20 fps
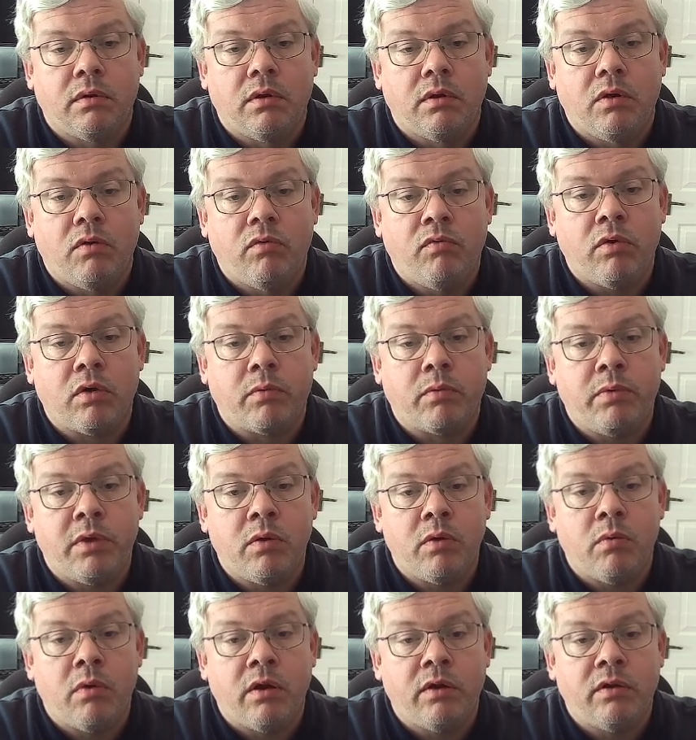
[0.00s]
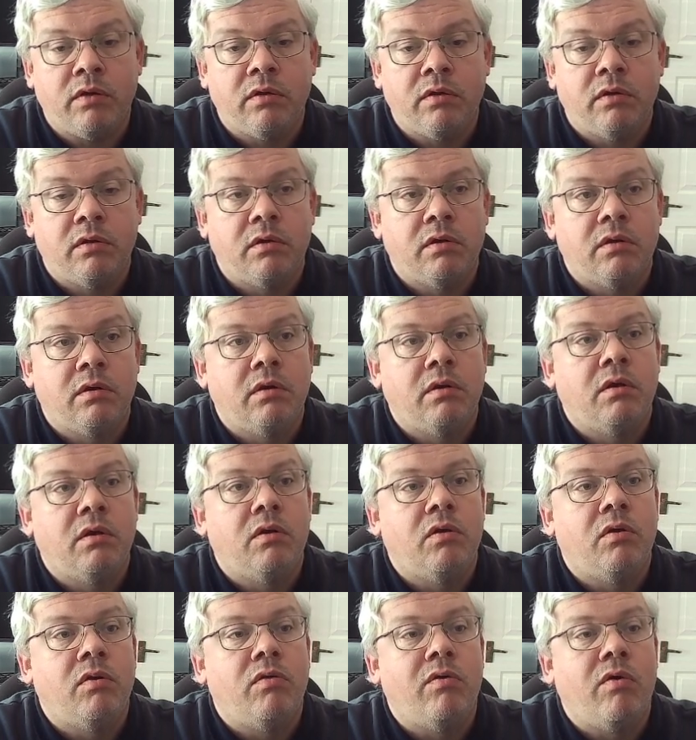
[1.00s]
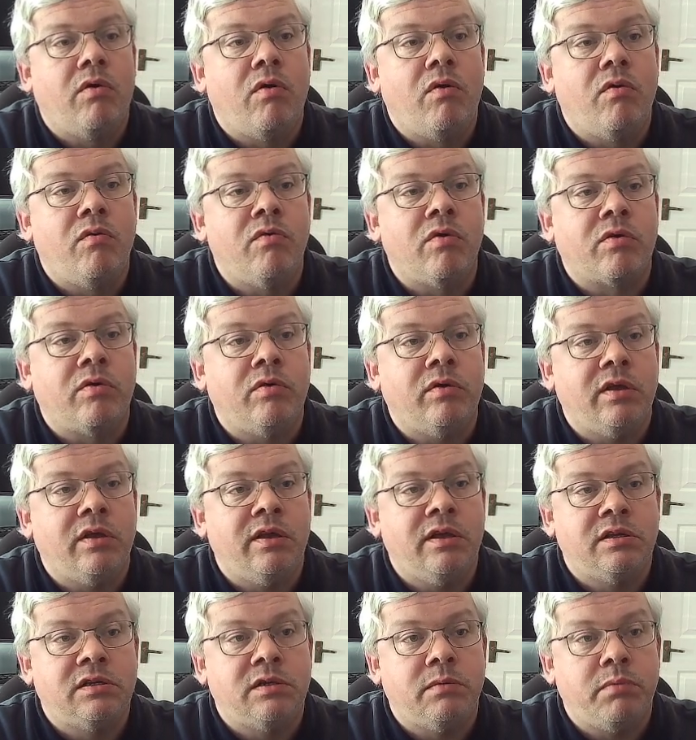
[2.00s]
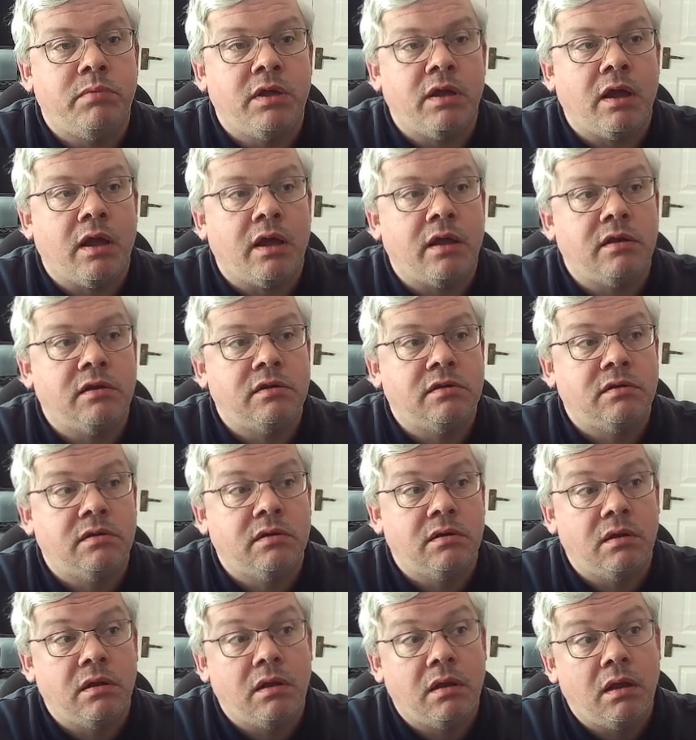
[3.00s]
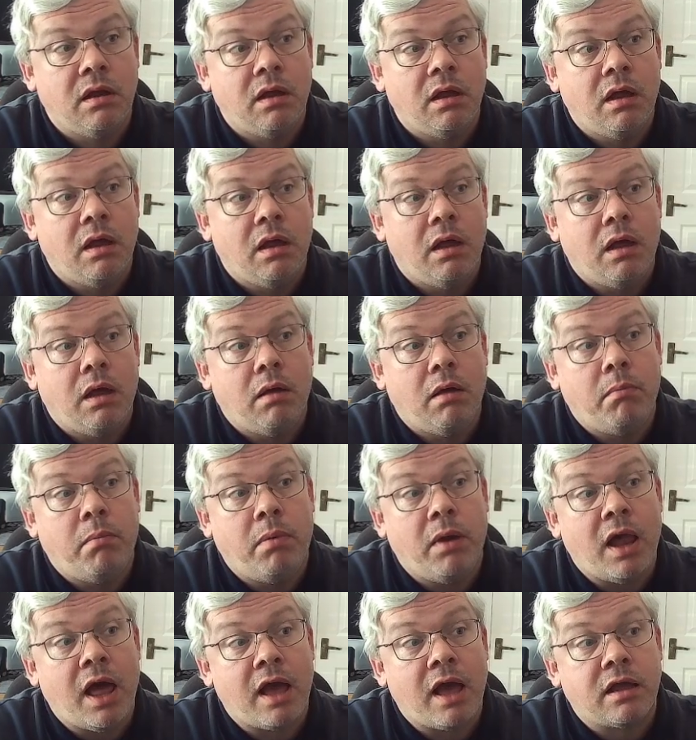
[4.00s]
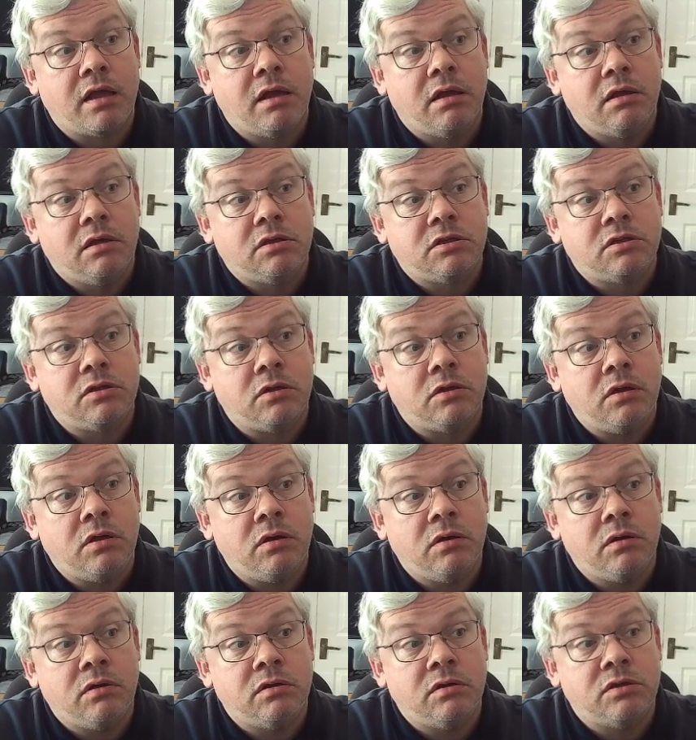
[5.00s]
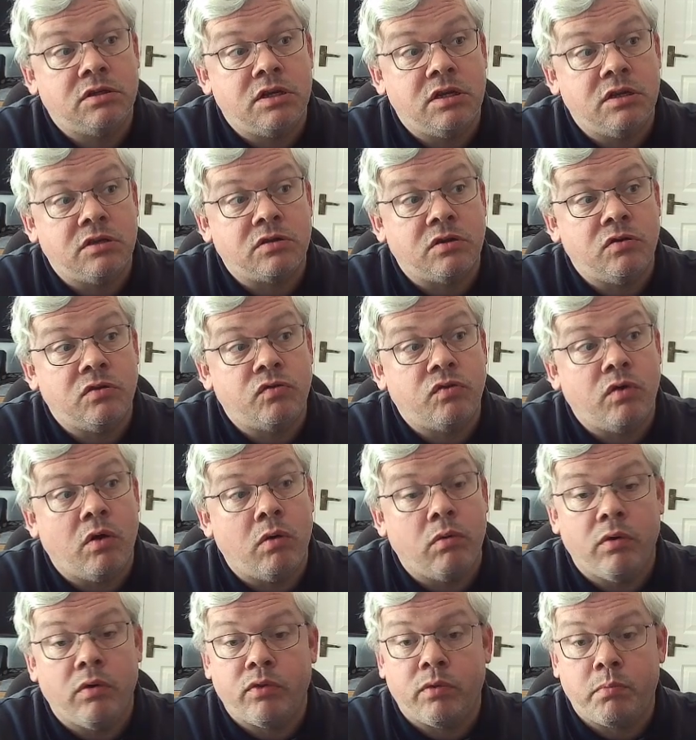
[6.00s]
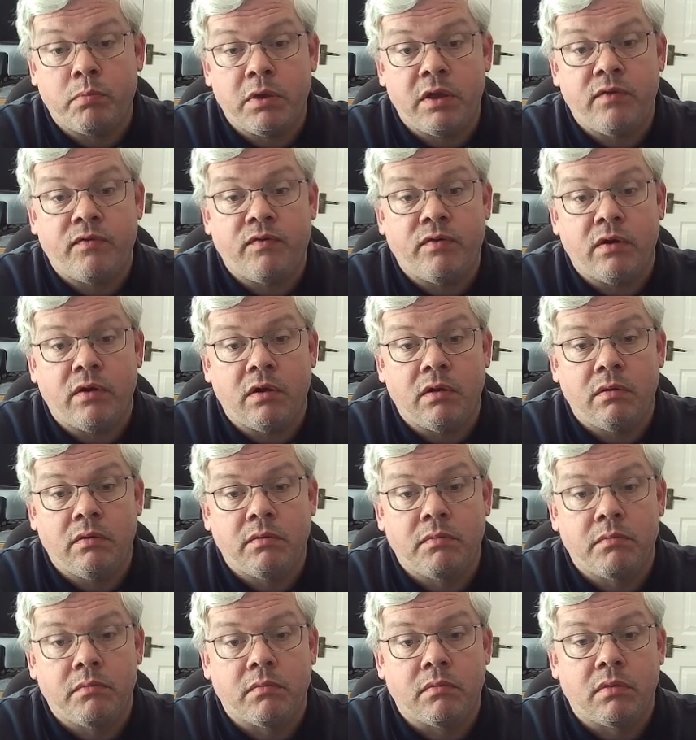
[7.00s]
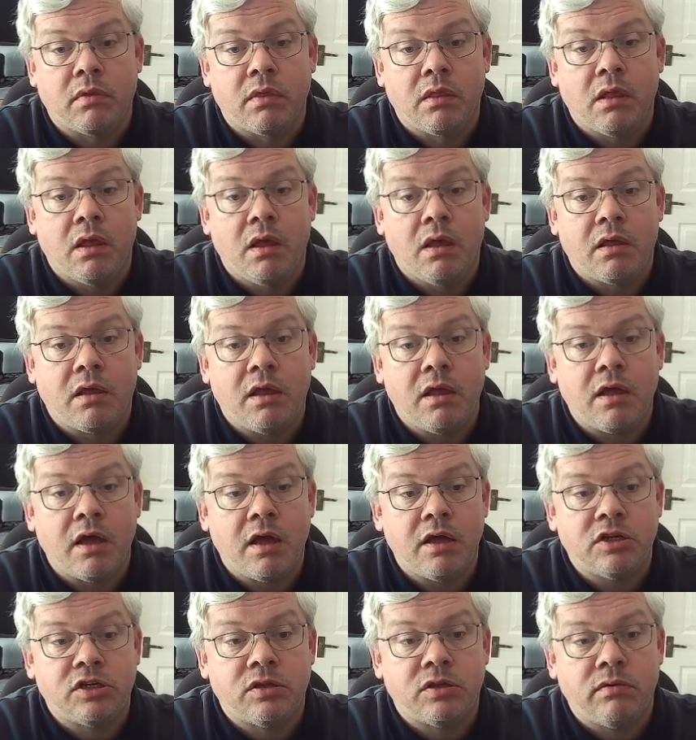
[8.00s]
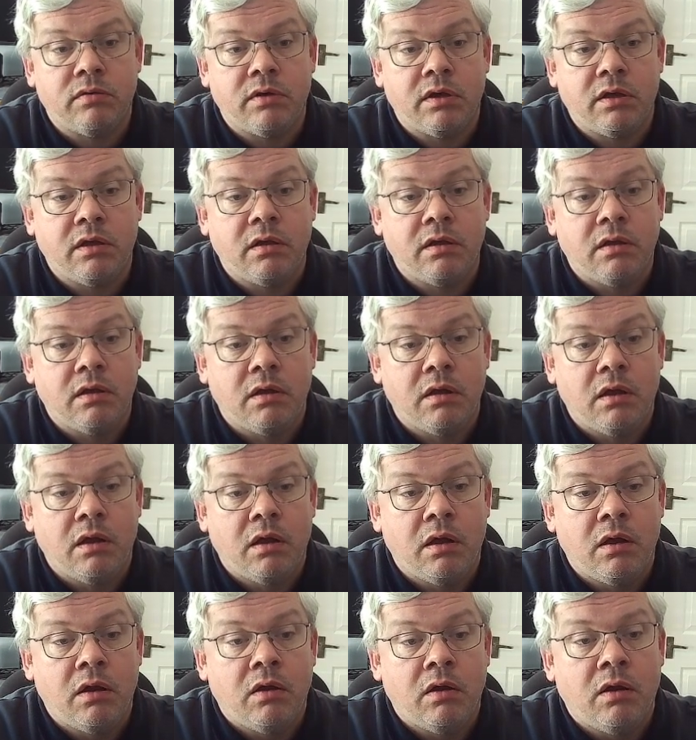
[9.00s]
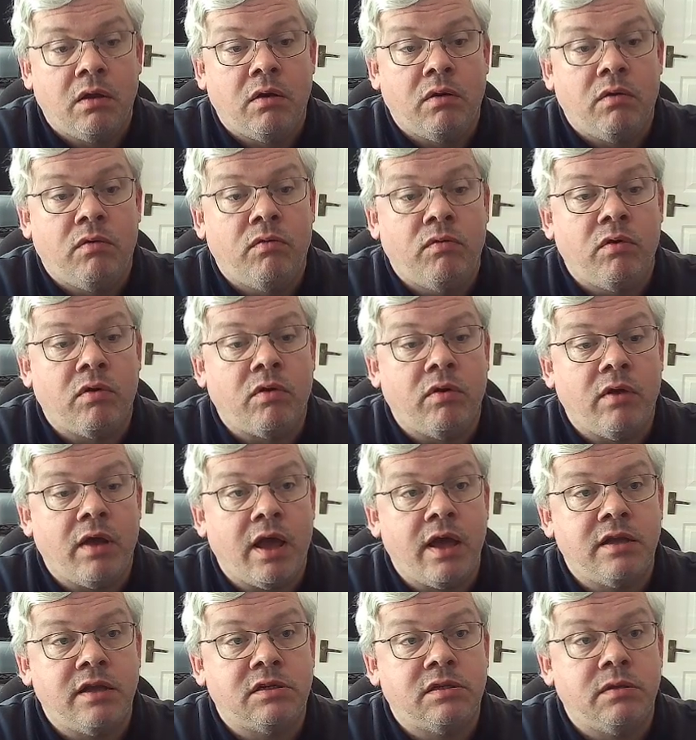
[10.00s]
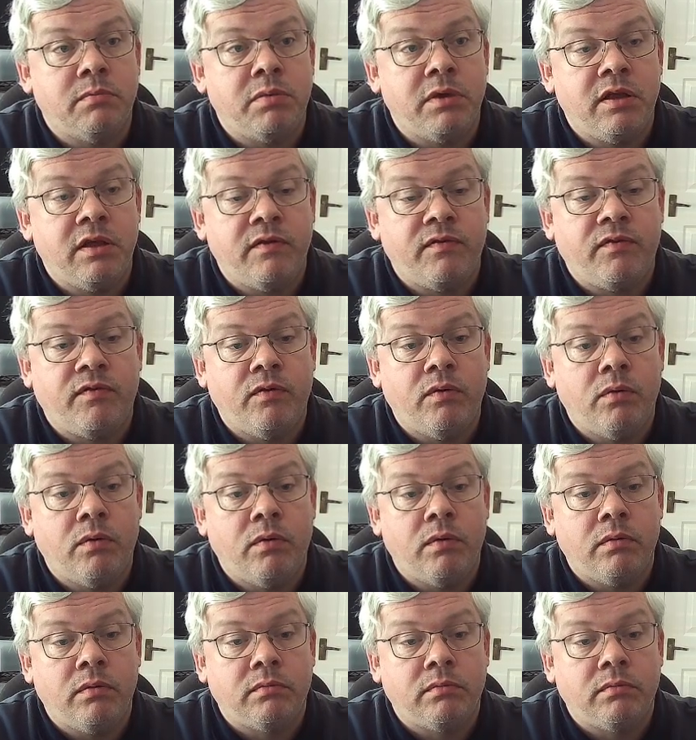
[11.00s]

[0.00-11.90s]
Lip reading: rook b1, rook on e to b8. Black secures his control of the b file. King h3, rook on 8 to b4,